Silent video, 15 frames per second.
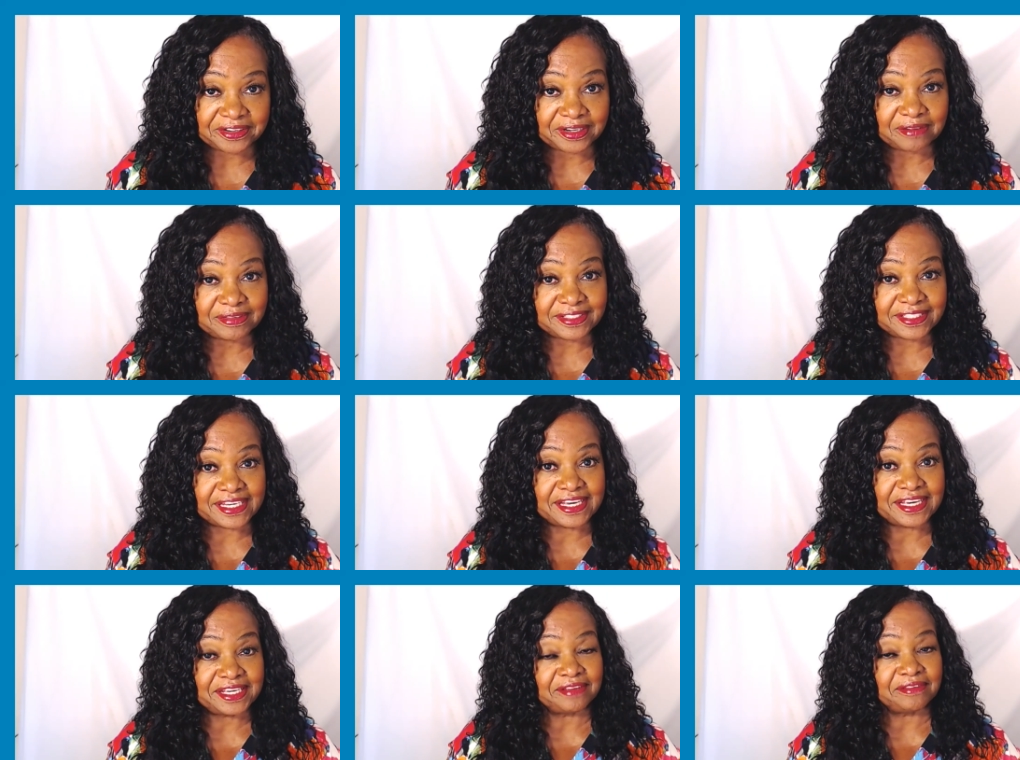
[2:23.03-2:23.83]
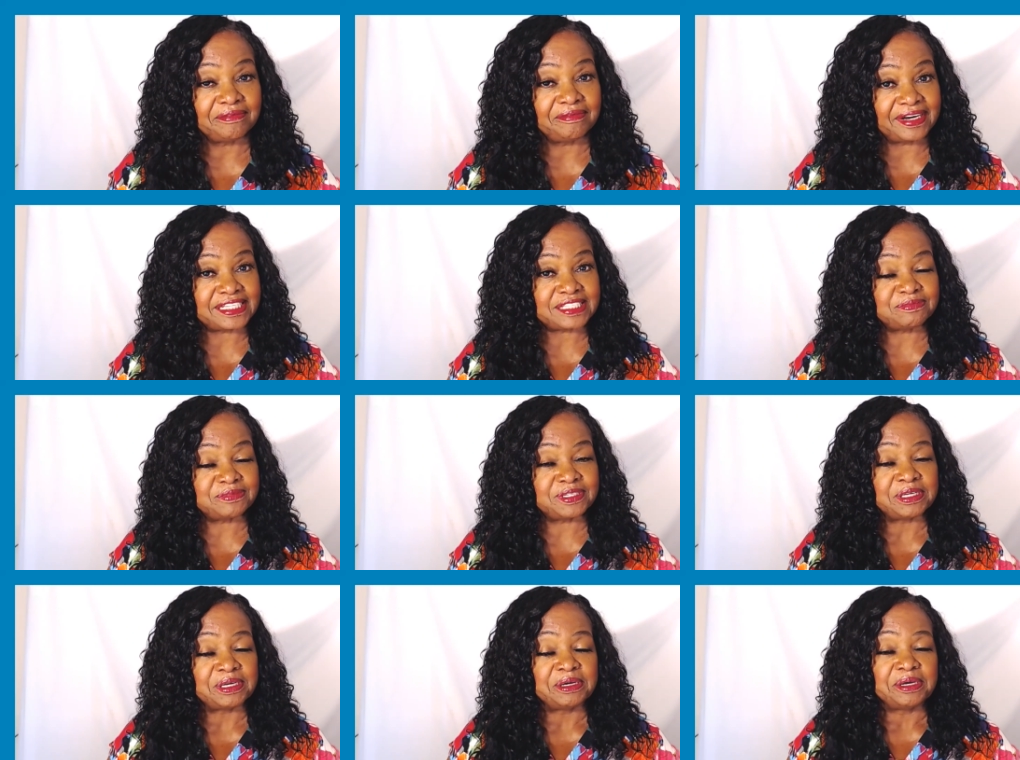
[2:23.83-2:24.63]
I'm saying
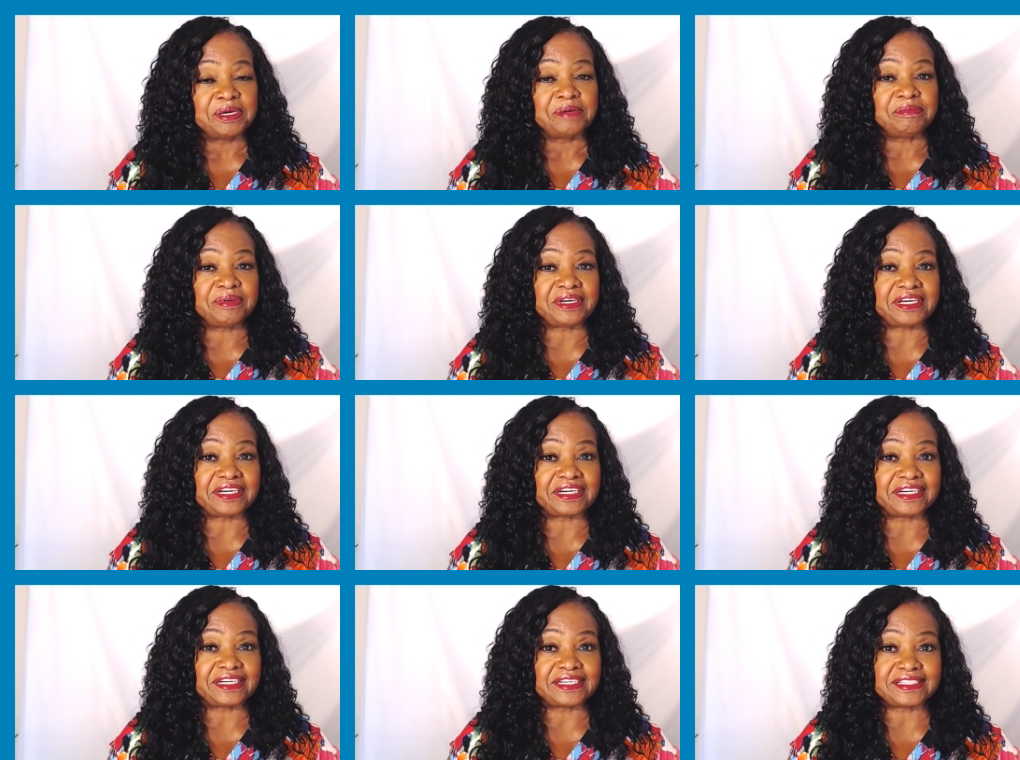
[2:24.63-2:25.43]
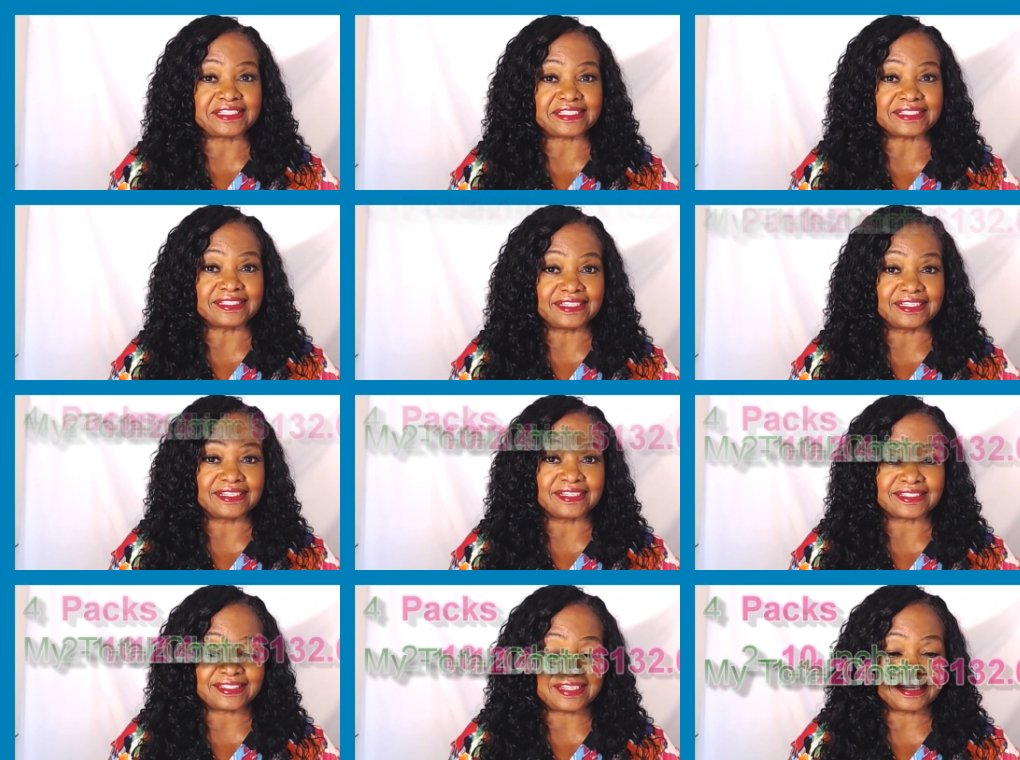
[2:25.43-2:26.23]
investment because it
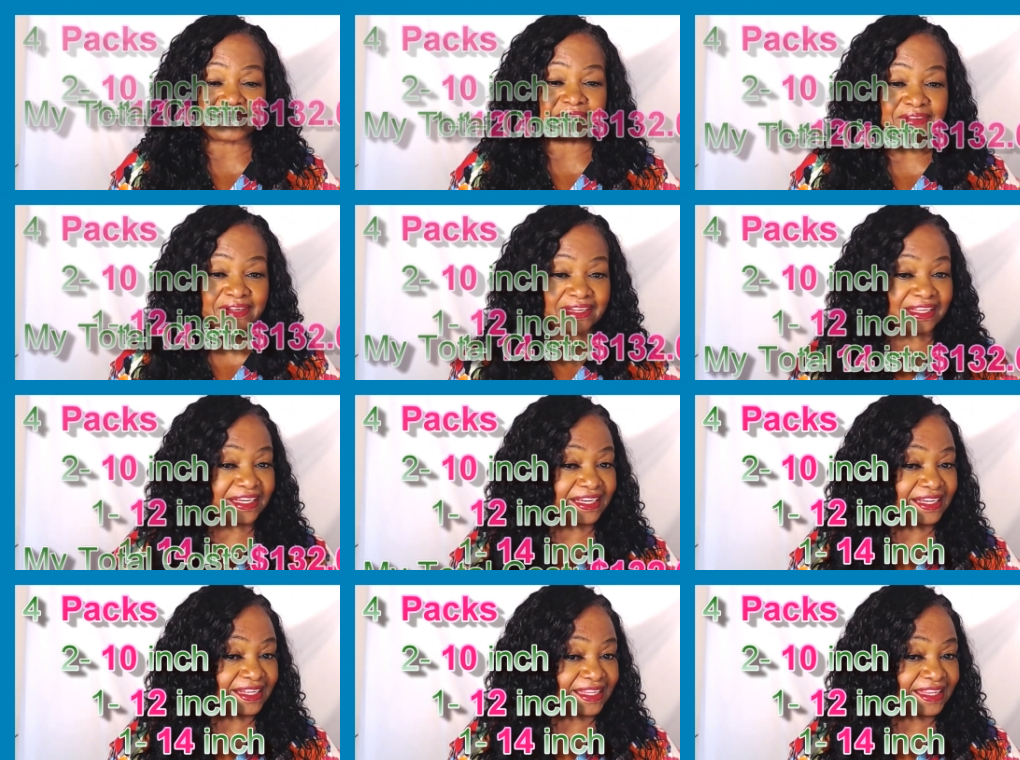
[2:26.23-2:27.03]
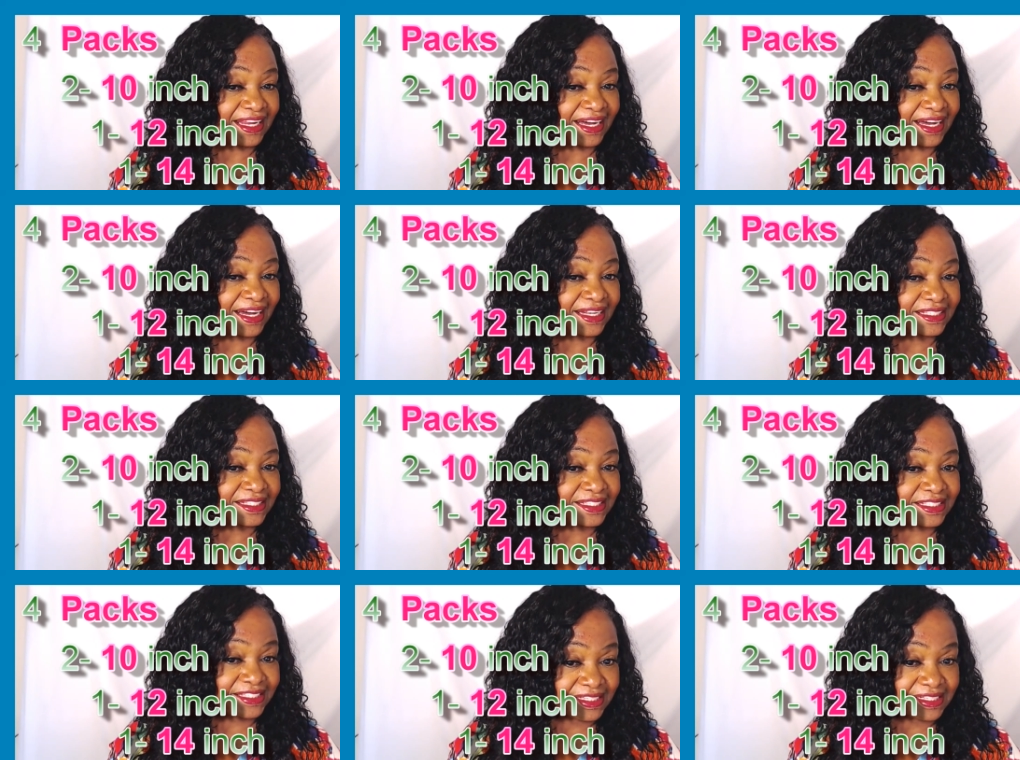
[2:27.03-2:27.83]
is definitely not
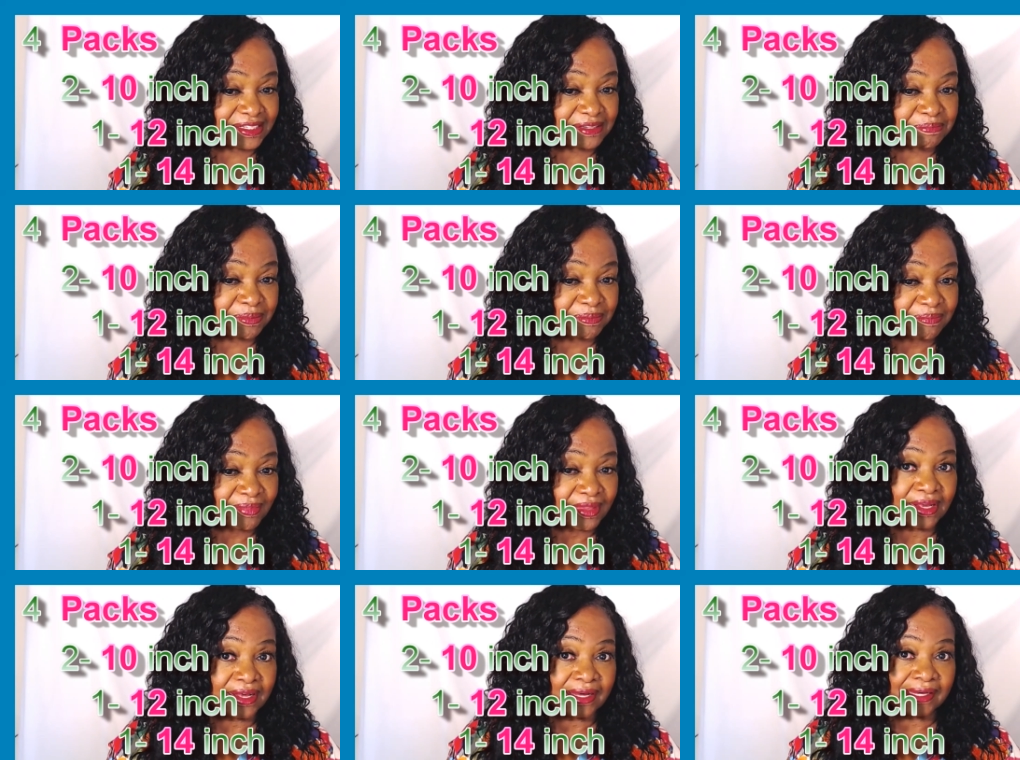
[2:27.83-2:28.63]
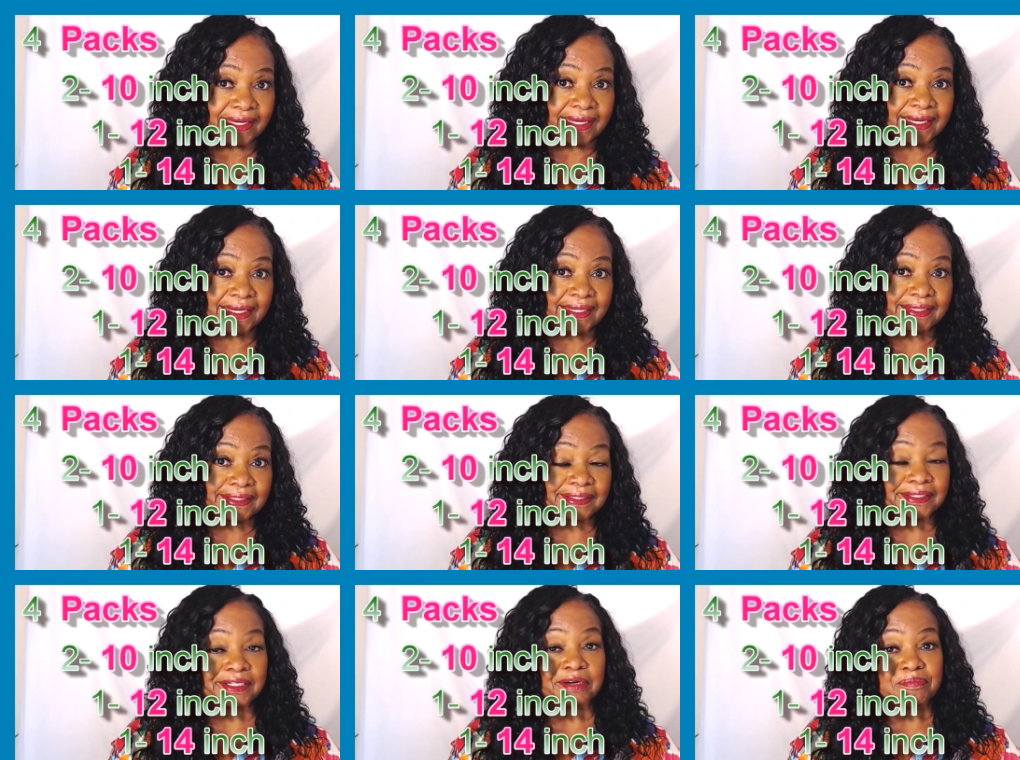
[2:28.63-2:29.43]
cheap
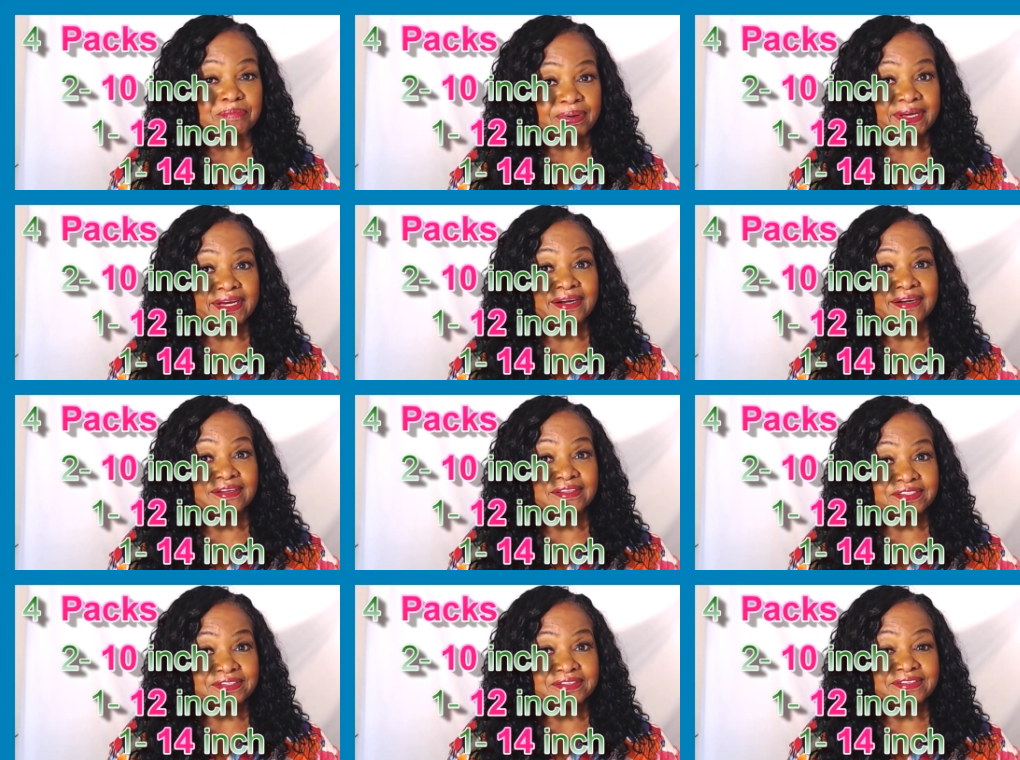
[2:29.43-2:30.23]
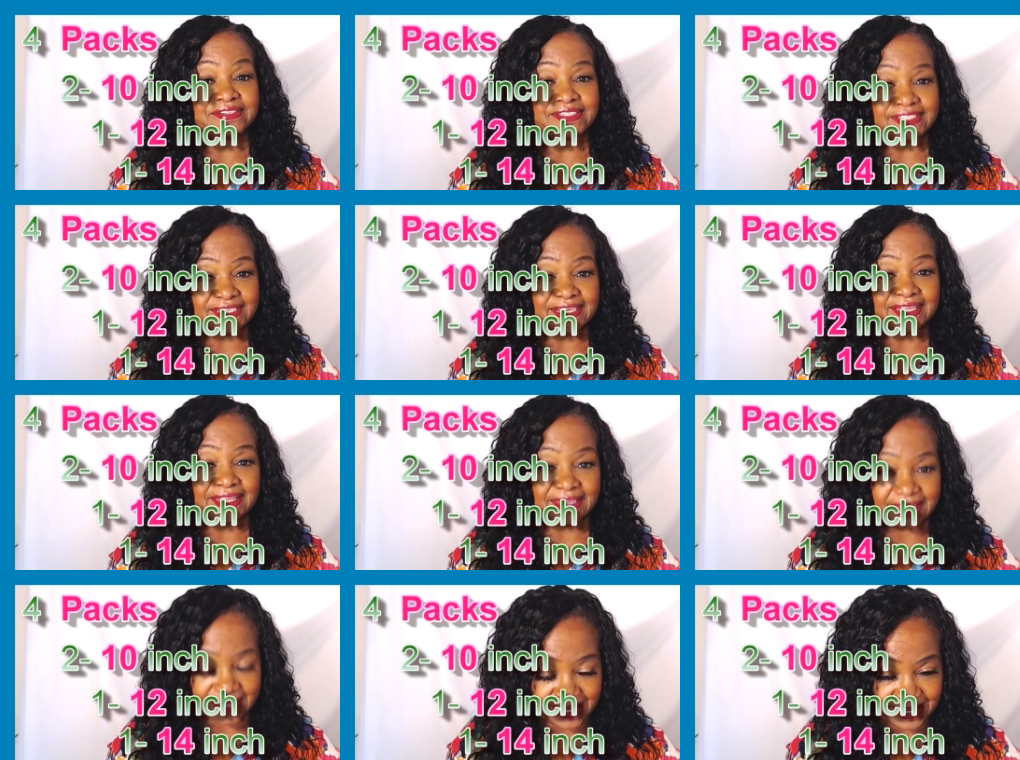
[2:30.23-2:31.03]
compared to
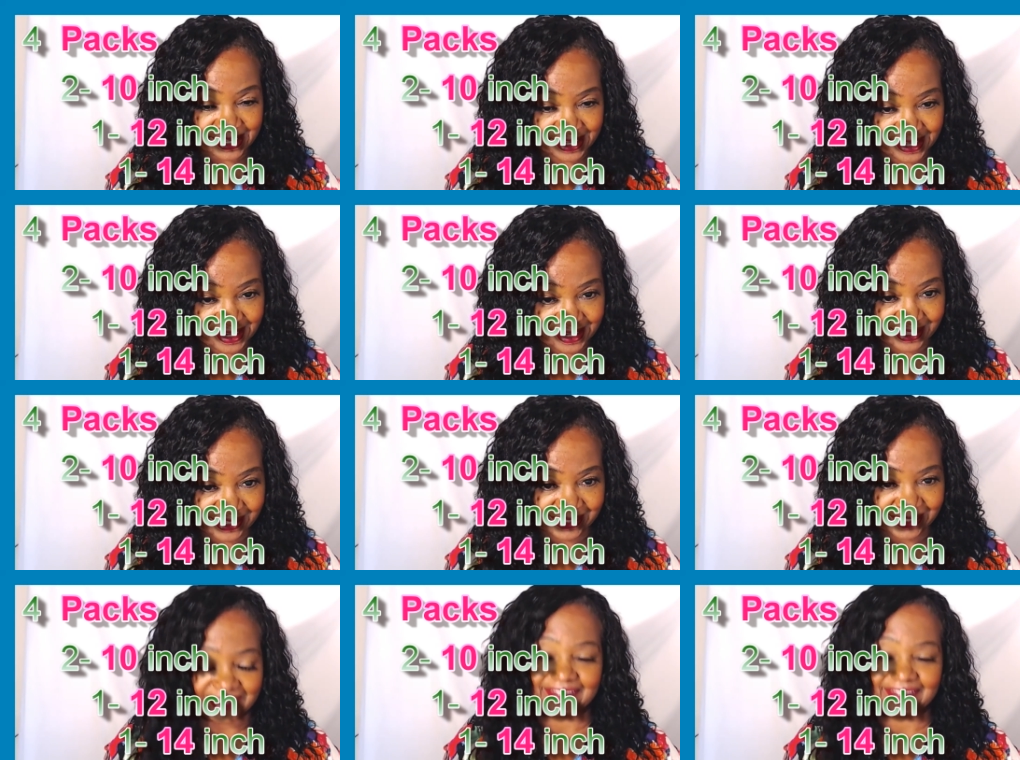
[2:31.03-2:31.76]
synthetic hair.